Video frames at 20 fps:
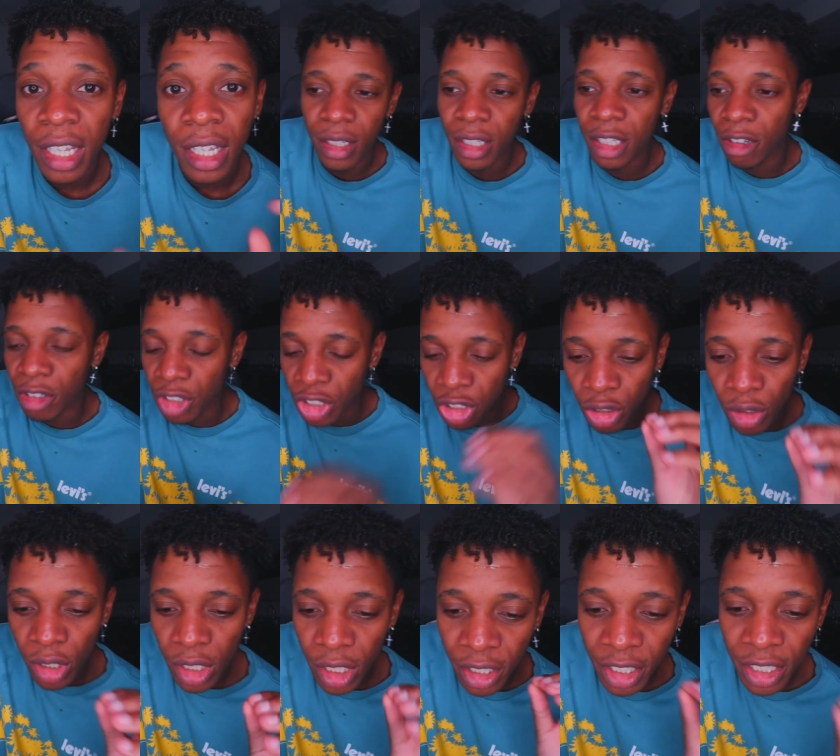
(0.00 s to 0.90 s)
You know,
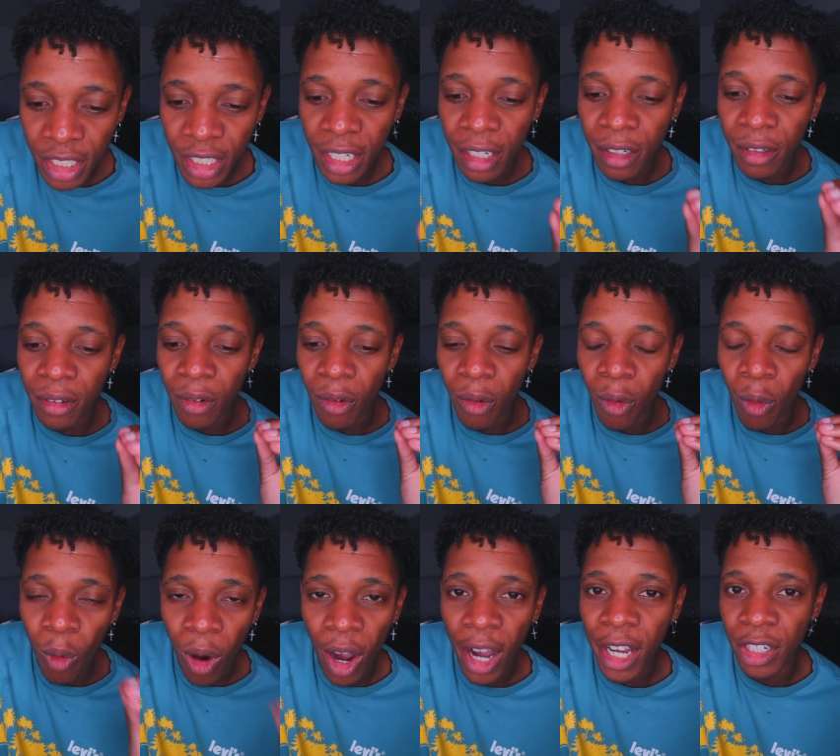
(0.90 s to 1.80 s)
truly understand
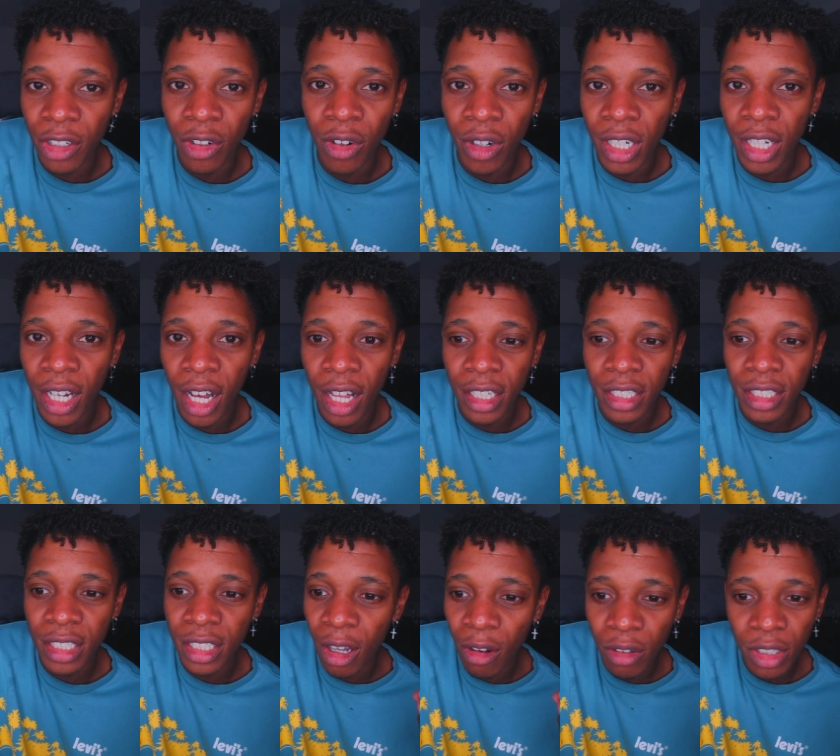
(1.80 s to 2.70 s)
why you're going to
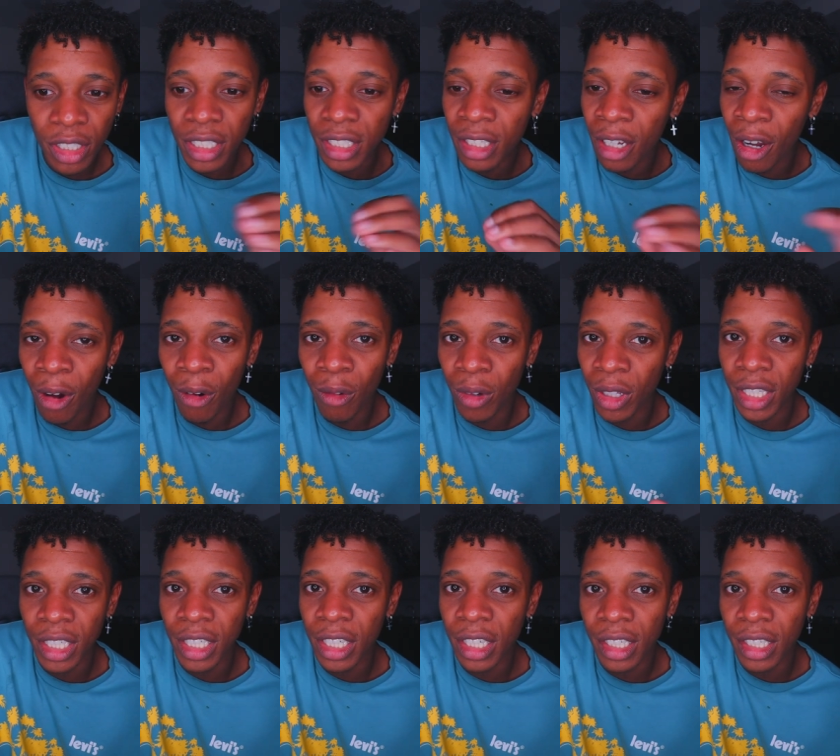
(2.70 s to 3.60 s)
college. Don't just go
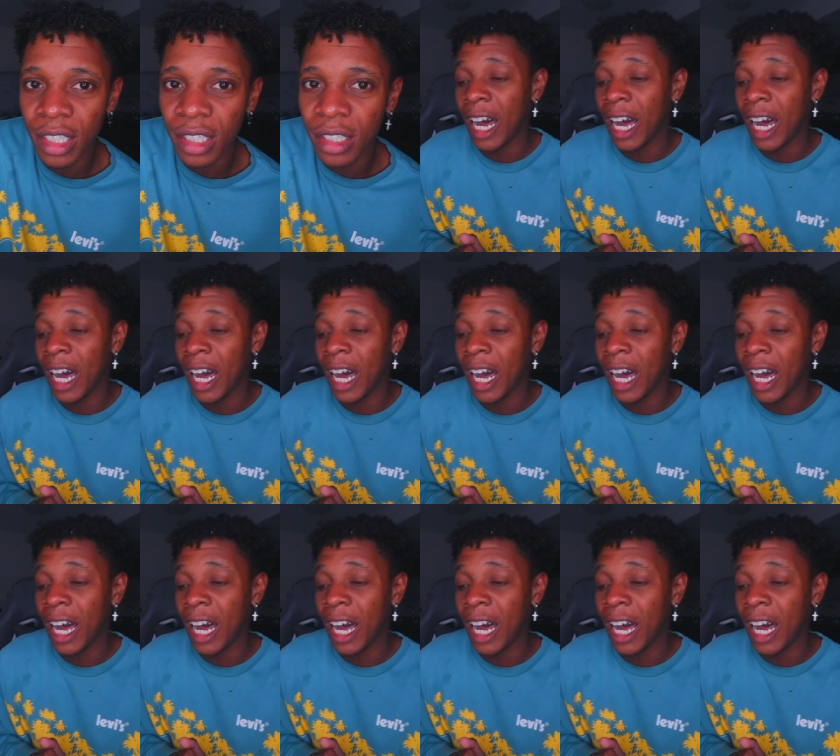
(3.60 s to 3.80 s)
willy nilly.